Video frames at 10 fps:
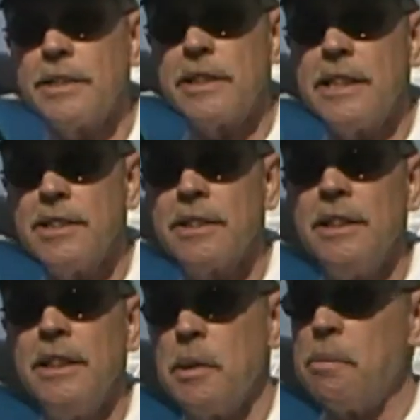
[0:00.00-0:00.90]
States,
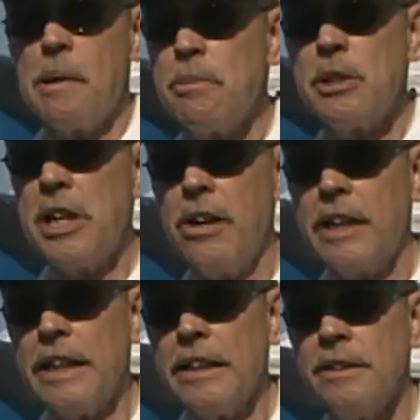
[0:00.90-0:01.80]
the Piper
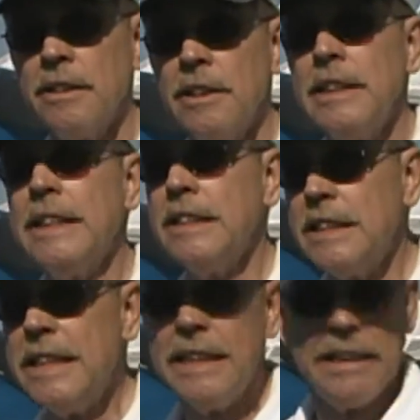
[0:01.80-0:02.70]
Cherokee.
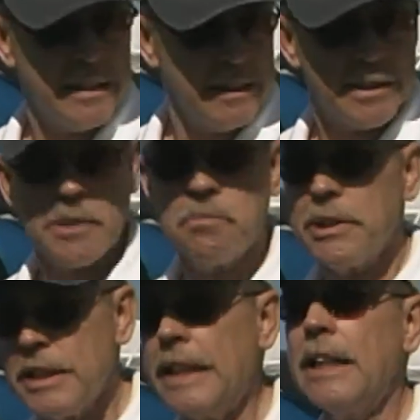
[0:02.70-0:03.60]
Indeed, this
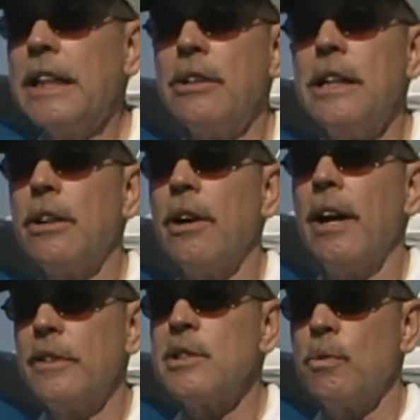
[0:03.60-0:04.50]
particular
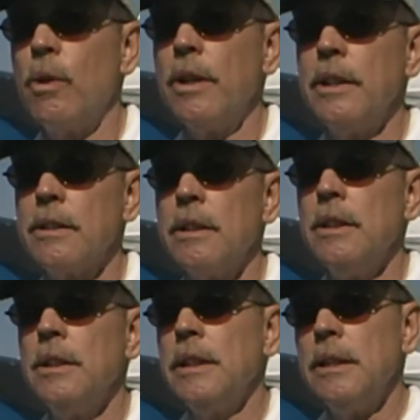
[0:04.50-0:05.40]
aircraft is the one that
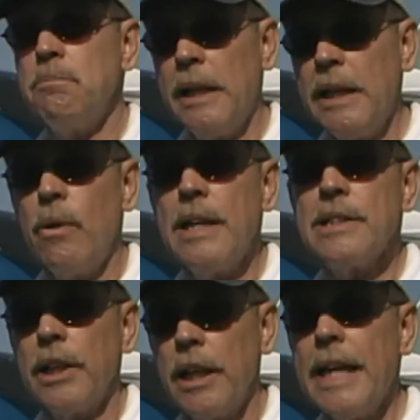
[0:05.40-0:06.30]
in many
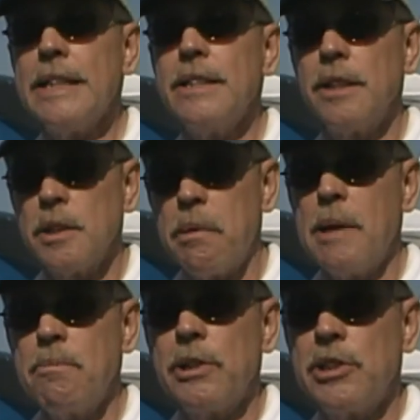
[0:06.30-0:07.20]
ways led to the
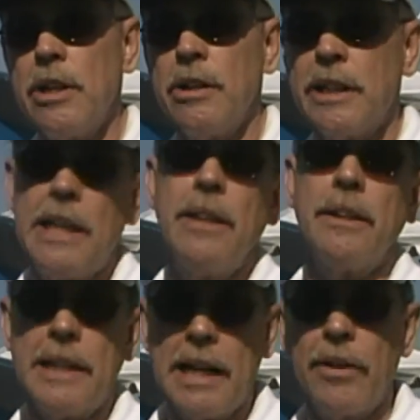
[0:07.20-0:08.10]
Piper Cherokee,
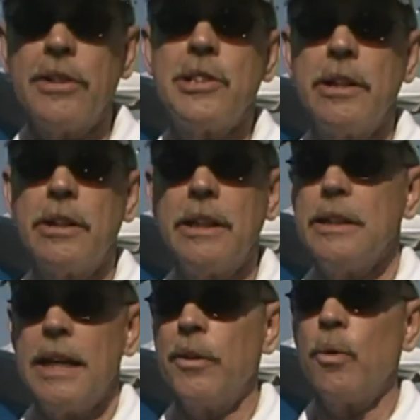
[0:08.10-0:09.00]
the now the
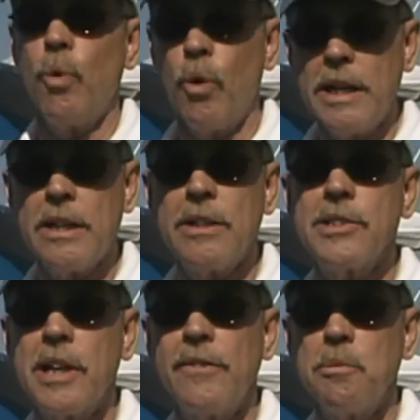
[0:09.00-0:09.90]
Cherokee, now the Warrior
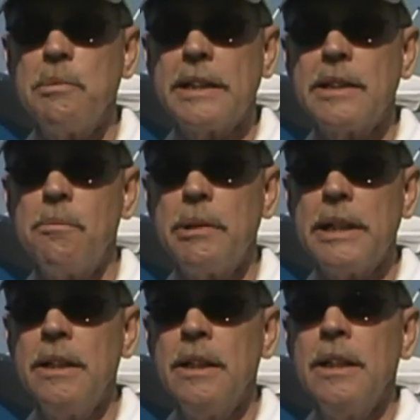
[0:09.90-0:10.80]
design from that company.